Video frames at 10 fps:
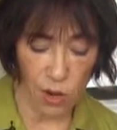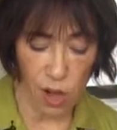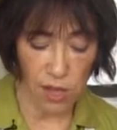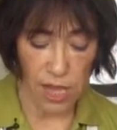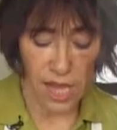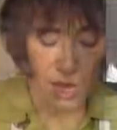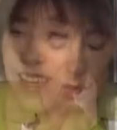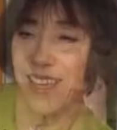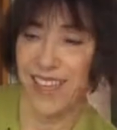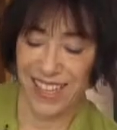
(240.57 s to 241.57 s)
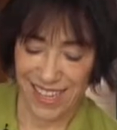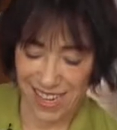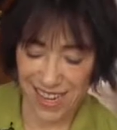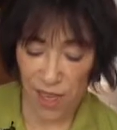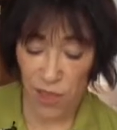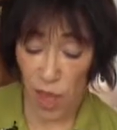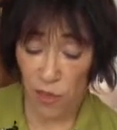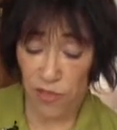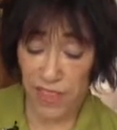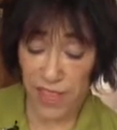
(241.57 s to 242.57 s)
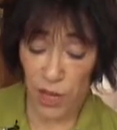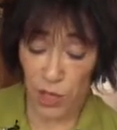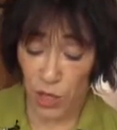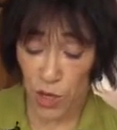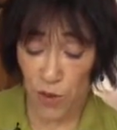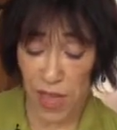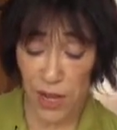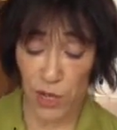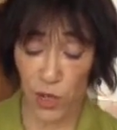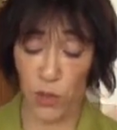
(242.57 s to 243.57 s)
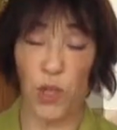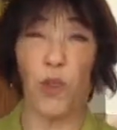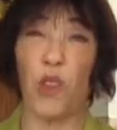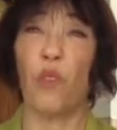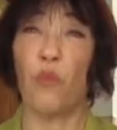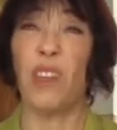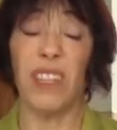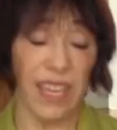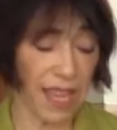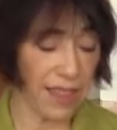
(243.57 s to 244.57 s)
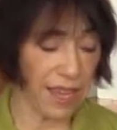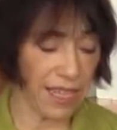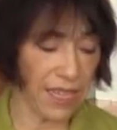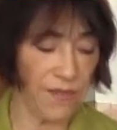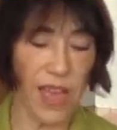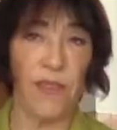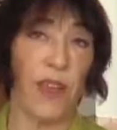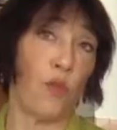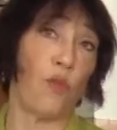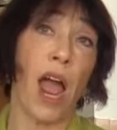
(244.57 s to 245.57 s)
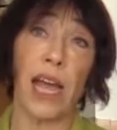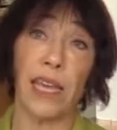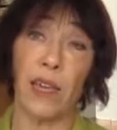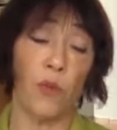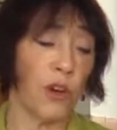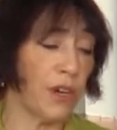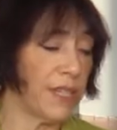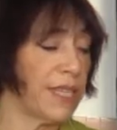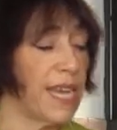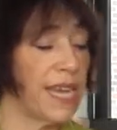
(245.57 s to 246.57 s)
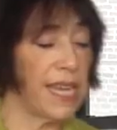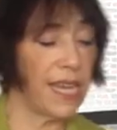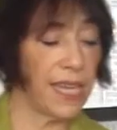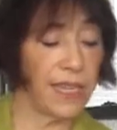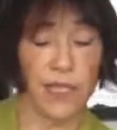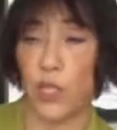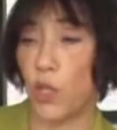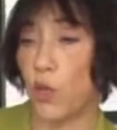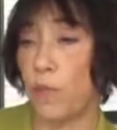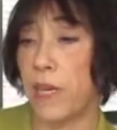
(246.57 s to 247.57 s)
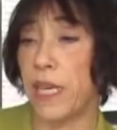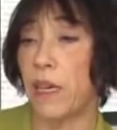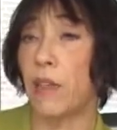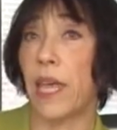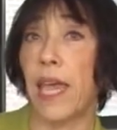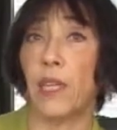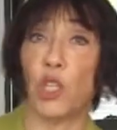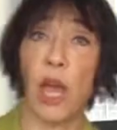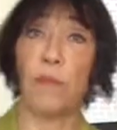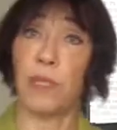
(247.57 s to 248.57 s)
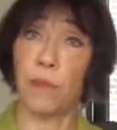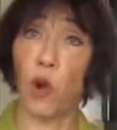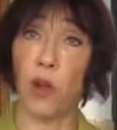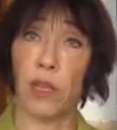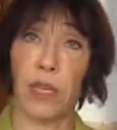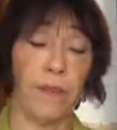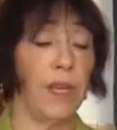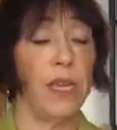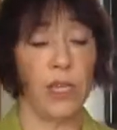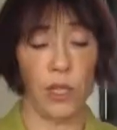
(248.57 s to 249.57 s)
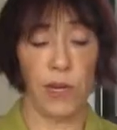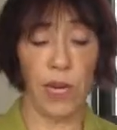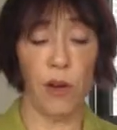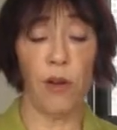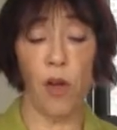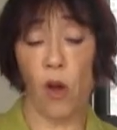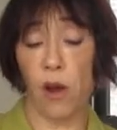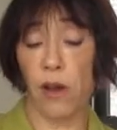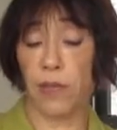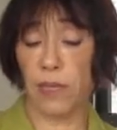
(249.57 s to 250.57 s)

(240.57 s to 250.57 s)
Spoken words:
at all. Now the other thing that I'll show you how to do, so you can really get the idea of how that rocking works, is to peel and chop some garlic. So here are